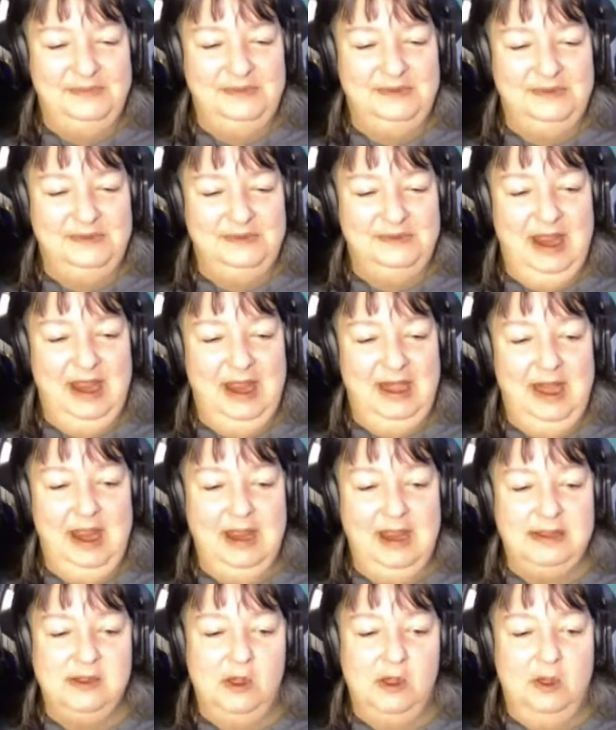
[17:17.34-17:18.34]
And
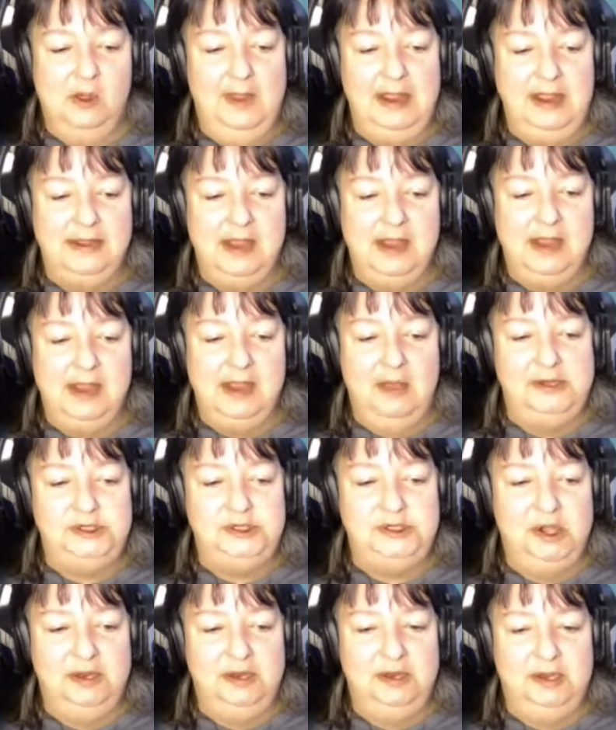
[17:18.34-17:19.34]
as always, I'll be
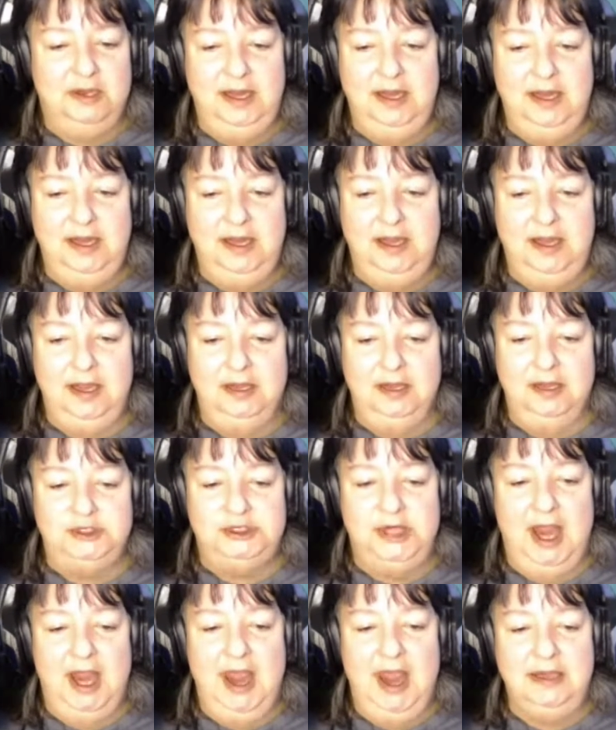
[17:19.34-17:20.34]
sharing the link in
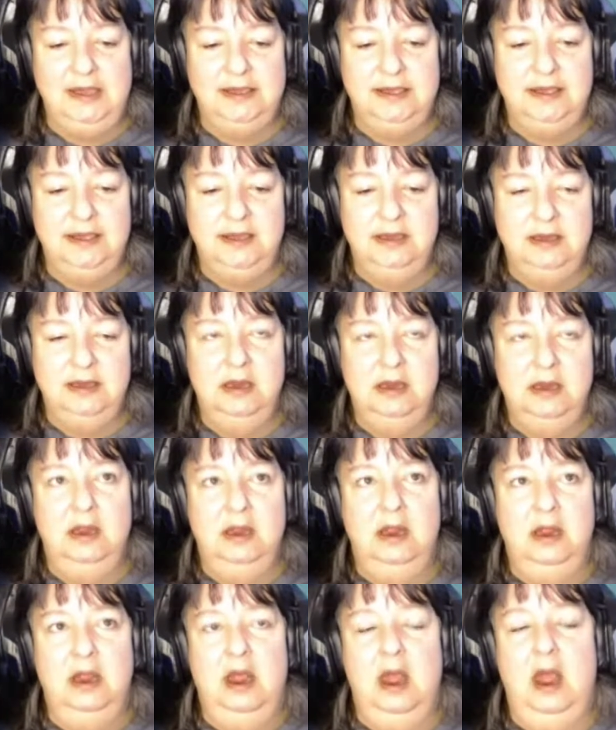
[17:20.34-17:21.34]
chat.
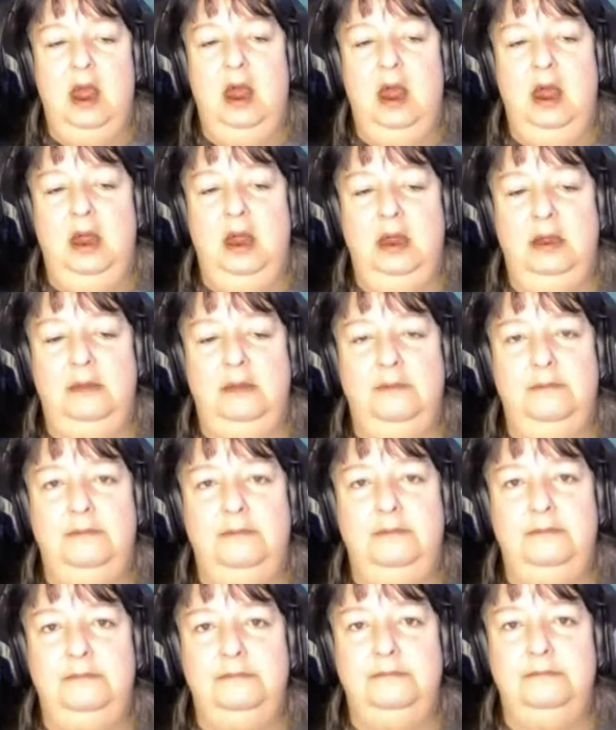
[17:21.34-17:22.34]

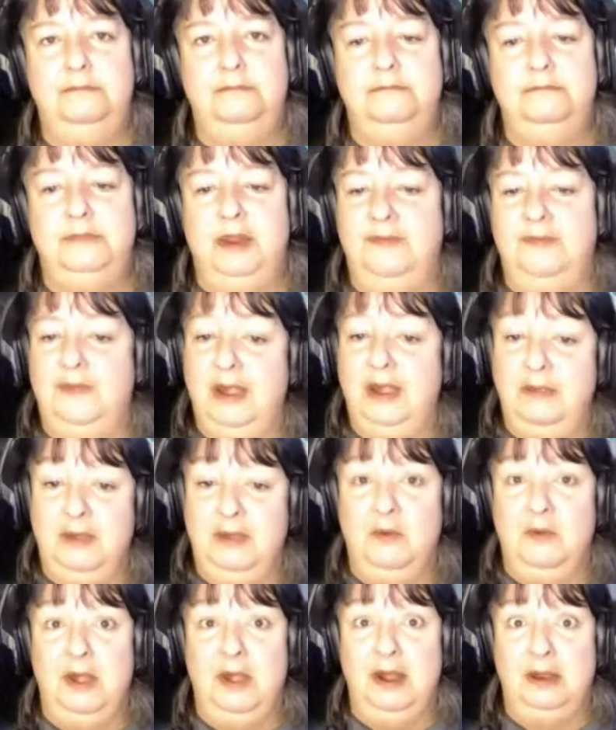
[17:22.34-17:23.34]
If anybody
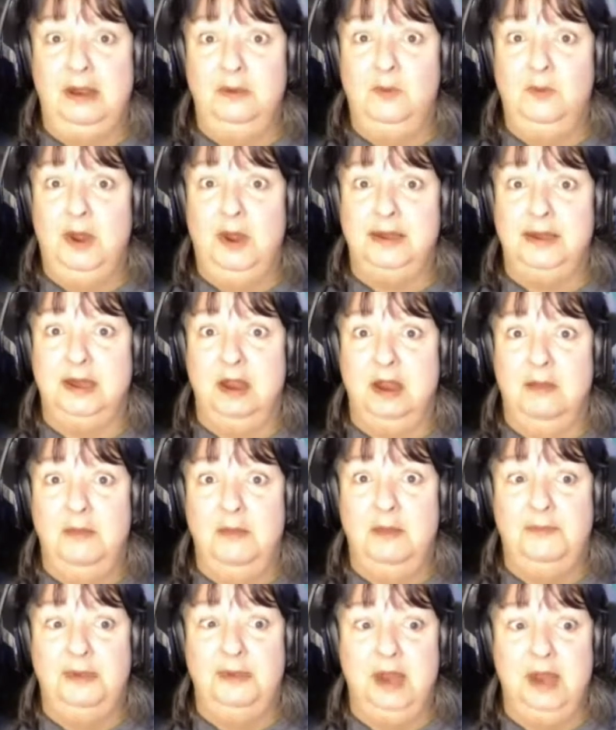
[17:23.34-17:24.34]
wants to come up
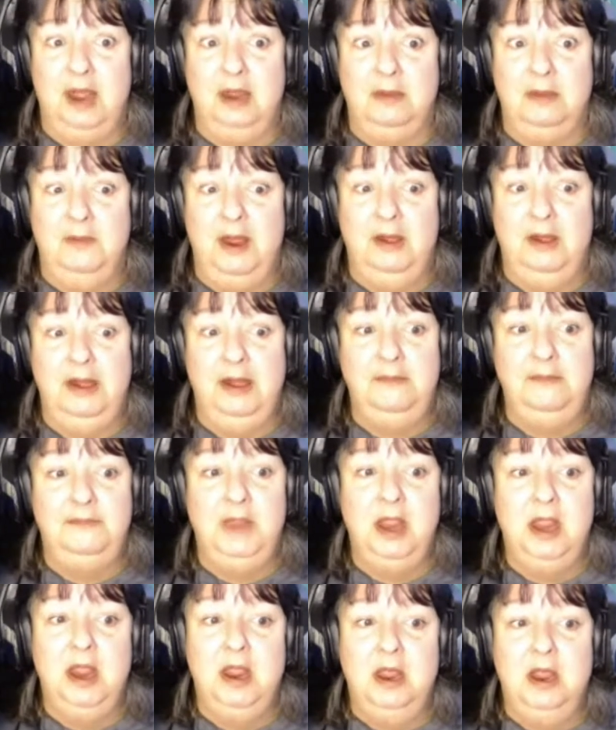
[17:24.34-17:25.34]
and talk about it.
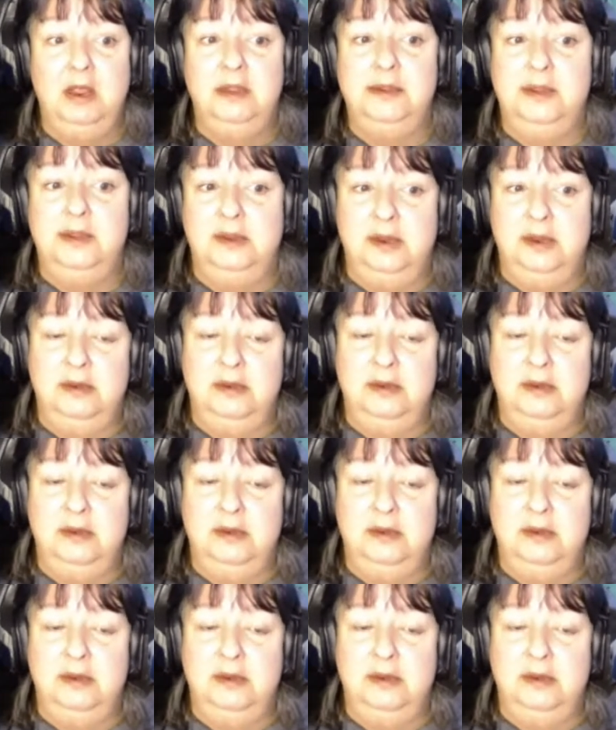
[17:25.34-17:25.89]
So